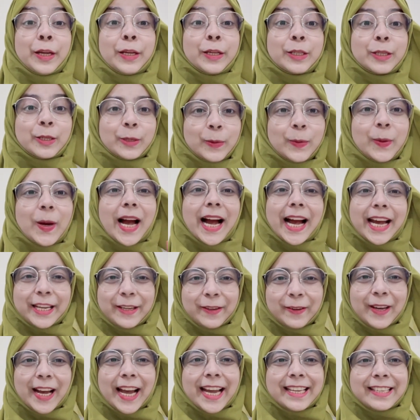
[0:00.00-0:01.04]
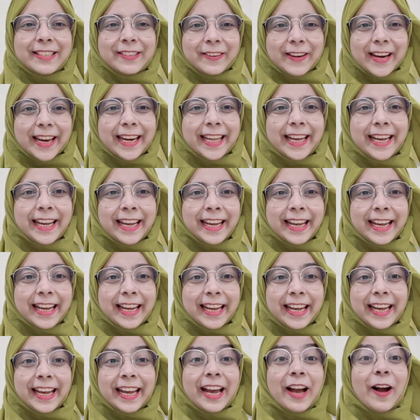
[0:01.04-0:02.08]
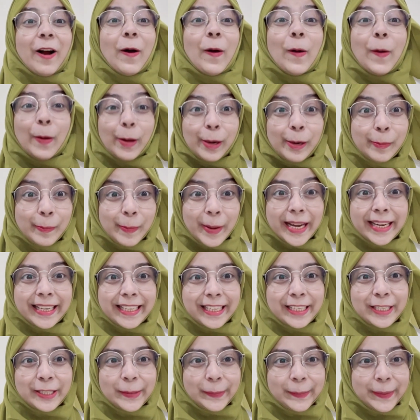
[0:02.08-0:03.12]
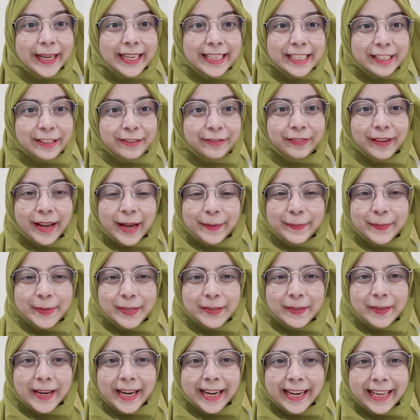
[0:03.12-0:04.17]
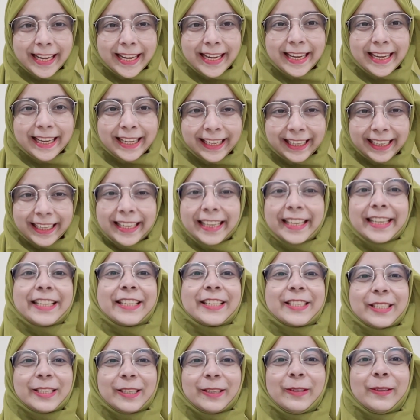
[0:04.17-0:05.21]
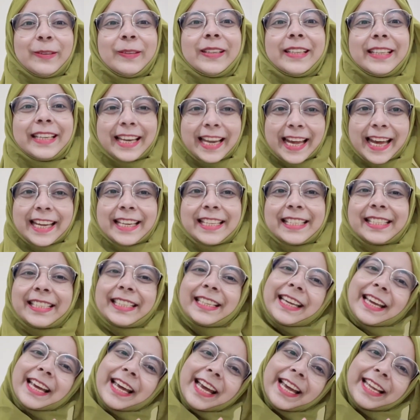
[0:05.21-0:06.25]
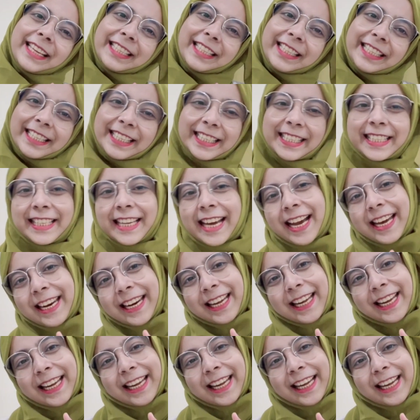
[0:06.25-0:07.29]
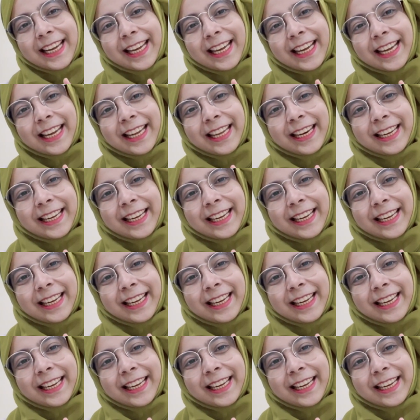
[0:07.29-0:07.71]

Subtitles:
So are you guys ready? All my Dental Magic fam is ready? So let's get started.